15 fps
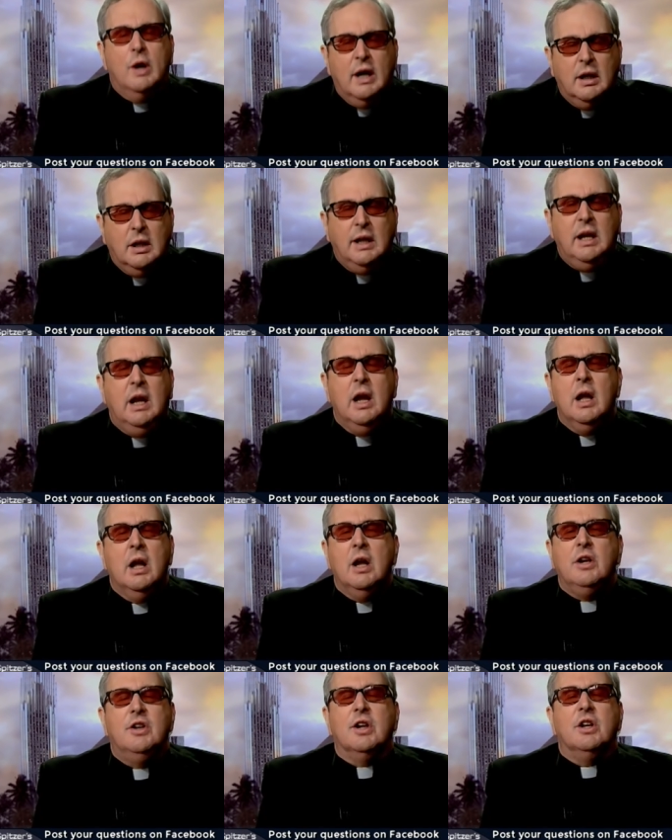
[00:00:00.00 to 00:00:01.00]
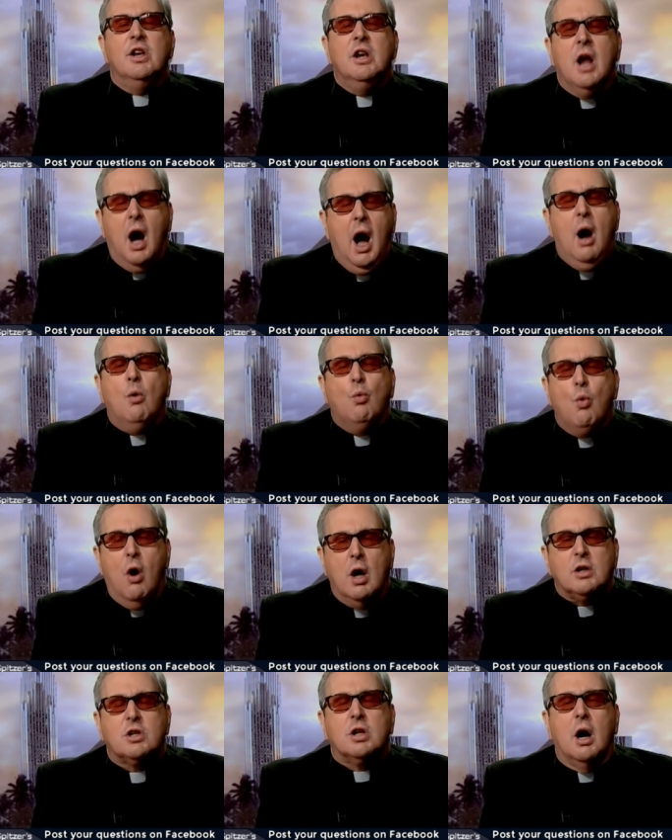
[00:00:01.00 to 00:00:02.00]
really okay. did not
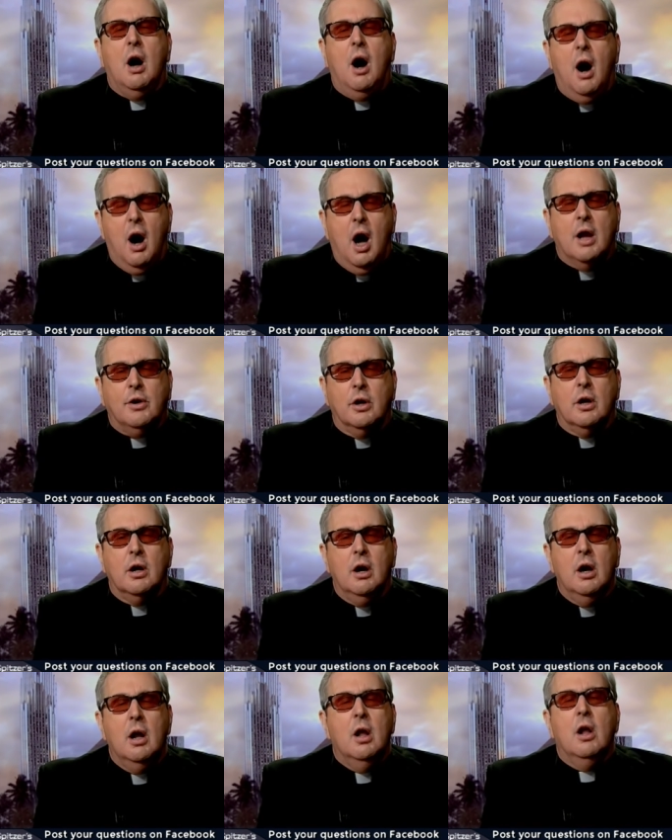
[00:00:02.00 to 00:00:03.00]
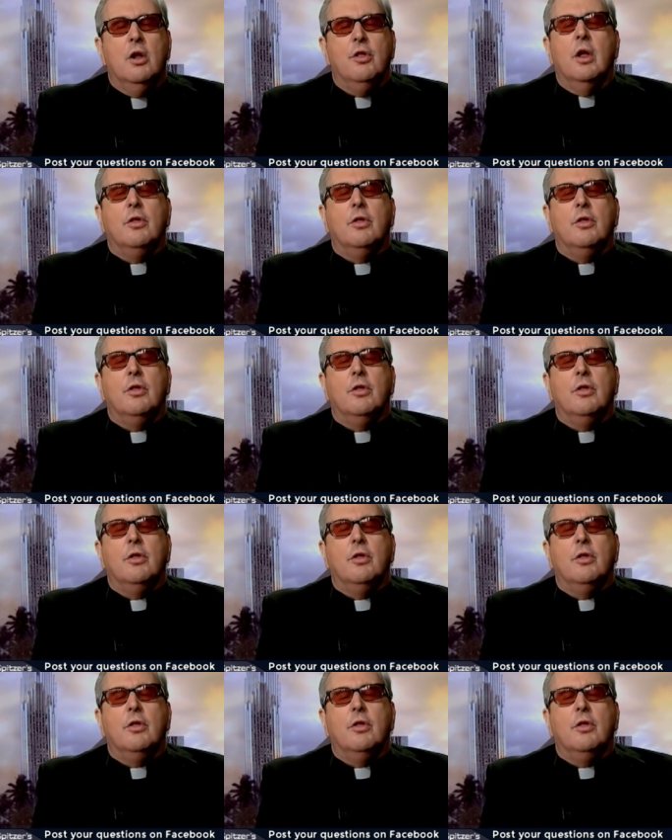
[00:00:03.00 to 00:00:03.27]
want to honor mm-hmm.